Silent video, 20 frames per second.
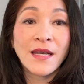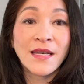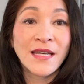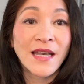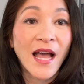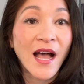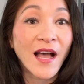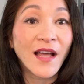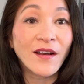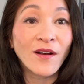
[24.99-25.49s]

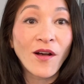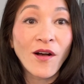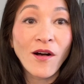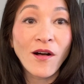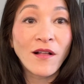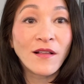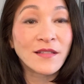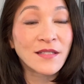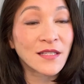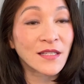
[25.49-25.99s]
Not
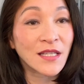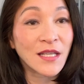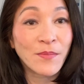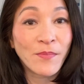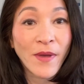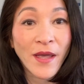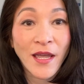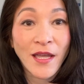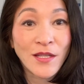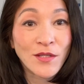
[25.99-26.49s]
all sleep
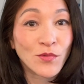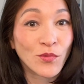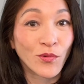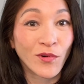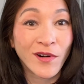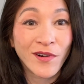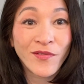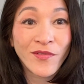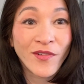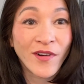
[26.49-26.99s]
aids
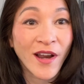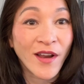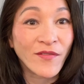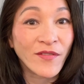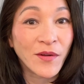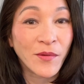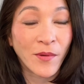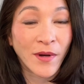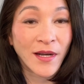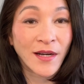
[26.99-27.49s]
work for
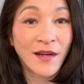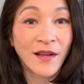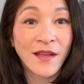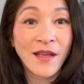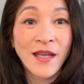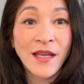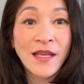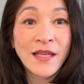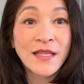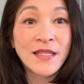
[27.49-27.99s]
everyone.
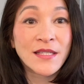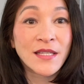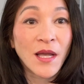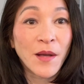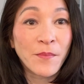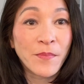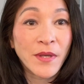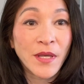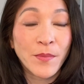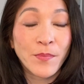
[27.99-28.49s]

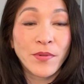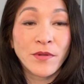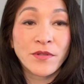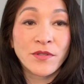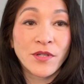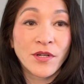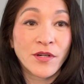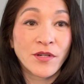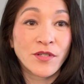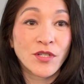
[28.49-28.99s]
Some people
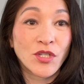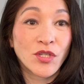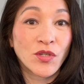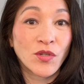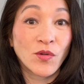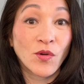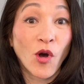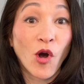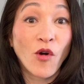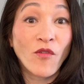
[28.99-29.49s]
turn
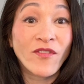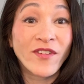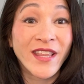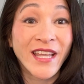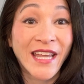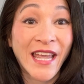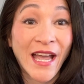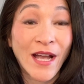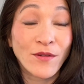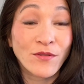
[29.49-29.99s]
to over the
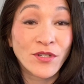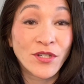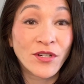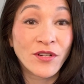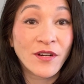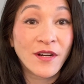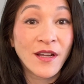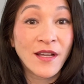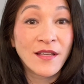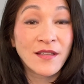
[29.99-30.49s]

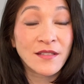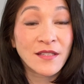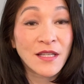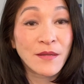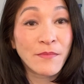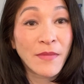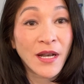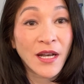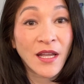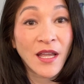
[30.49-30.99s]
counter
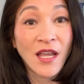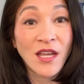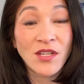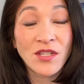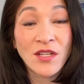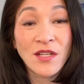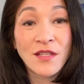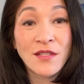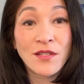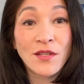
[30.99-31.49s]
sleep
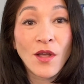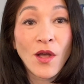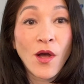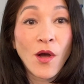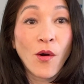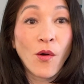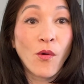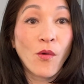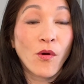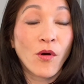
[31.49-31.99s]
medications
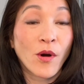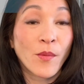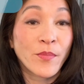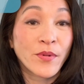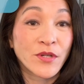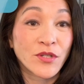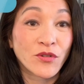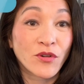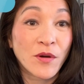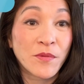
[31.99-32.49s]
or
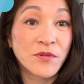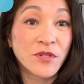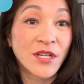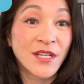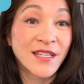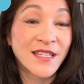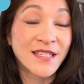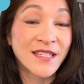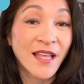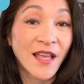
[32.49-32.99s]

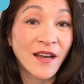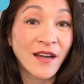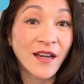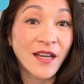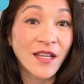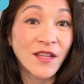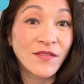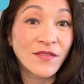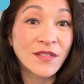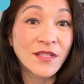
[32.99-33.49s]
prescription
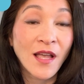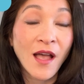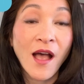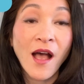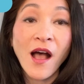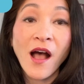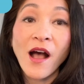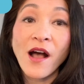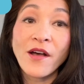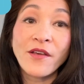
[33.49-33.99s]
sedatives.
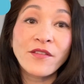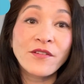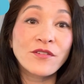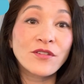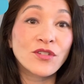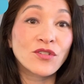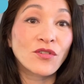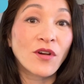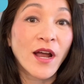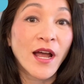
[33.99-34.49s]

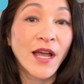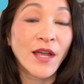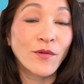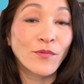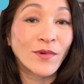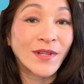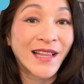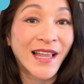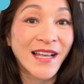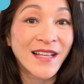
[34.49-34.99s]
Others try
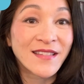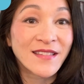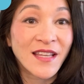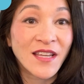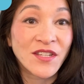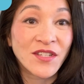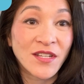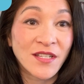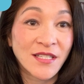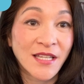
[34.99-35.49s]

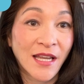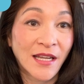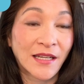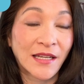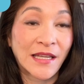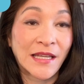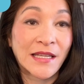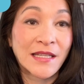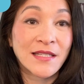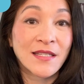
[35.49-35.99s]
relaxation
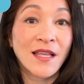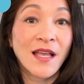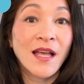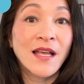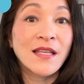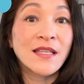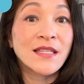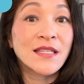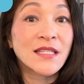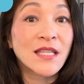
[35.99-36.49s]
techniques,
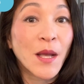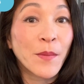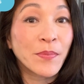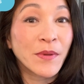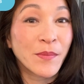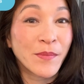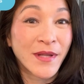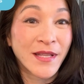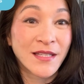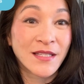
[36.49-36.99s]

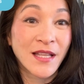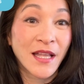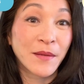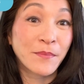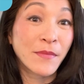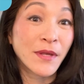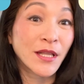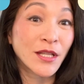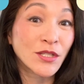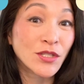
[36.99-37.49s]
supplements like
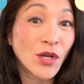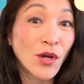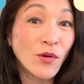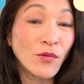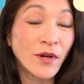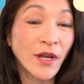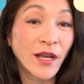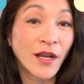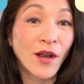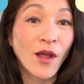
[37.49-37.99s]

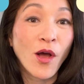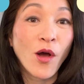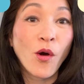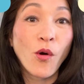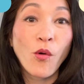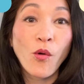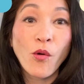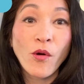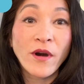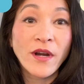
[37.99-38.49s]
melatonin,
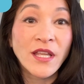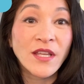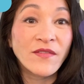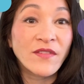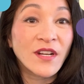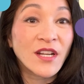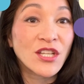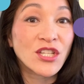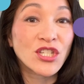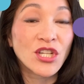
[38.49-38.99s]
or
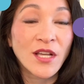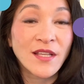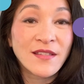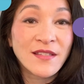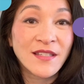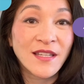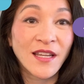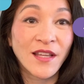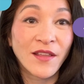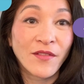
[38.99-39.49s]
even
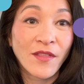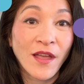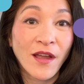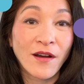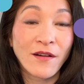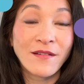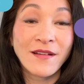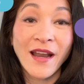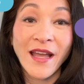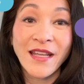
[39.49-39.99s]
adjusting
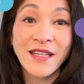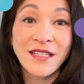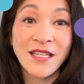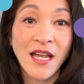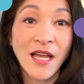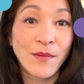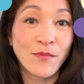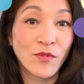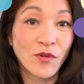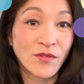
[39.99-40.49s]
their
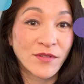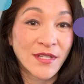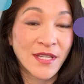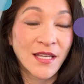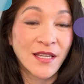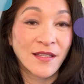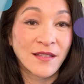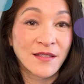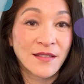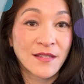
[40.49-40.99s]
nighttime
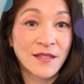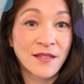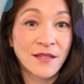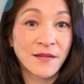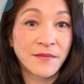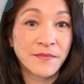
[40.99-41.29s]
routines.